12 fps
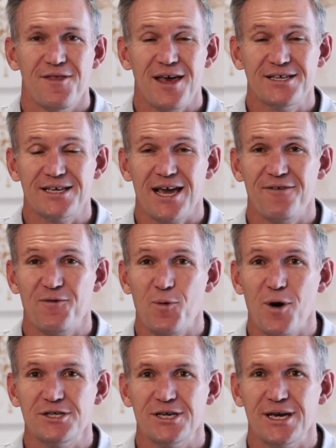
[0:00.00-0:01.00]
Thanks again
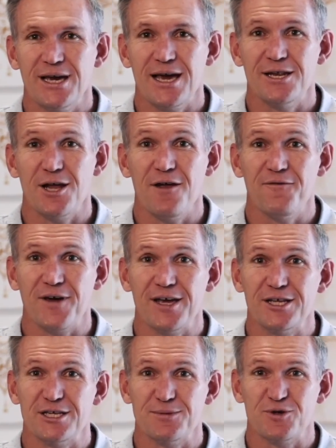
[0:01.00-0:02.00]
for watching and don't
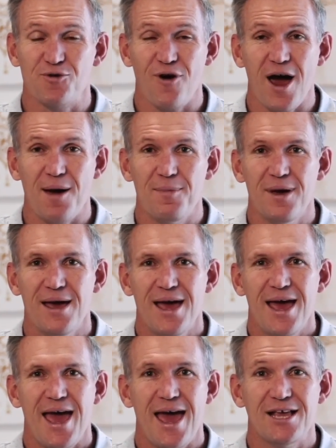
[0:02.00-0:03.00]
forget to subscribe
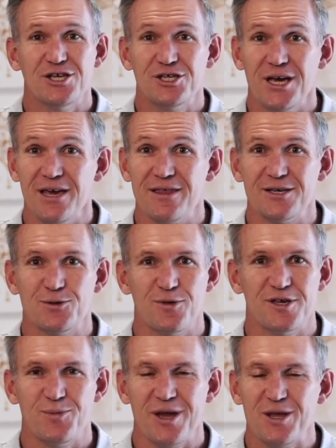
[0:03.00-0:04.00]
and share this
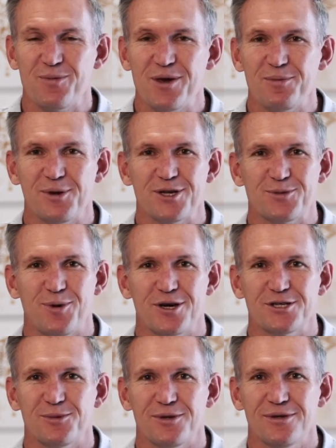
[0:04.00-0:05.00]
with as many people as
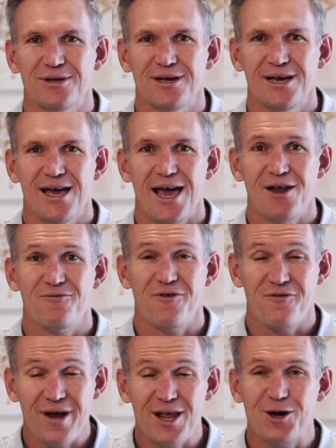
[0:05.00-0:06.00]
possible. And
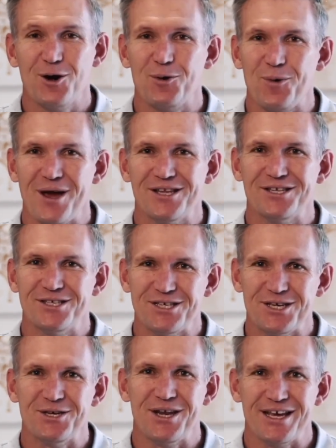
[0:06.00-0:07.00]
we really can't wait to
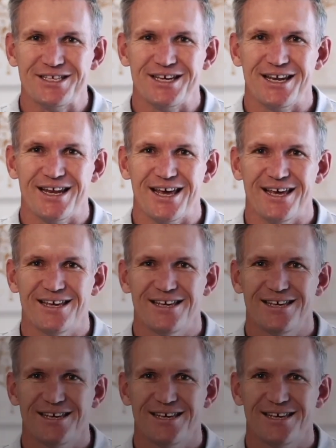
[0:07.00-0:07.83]
see you next Sunday.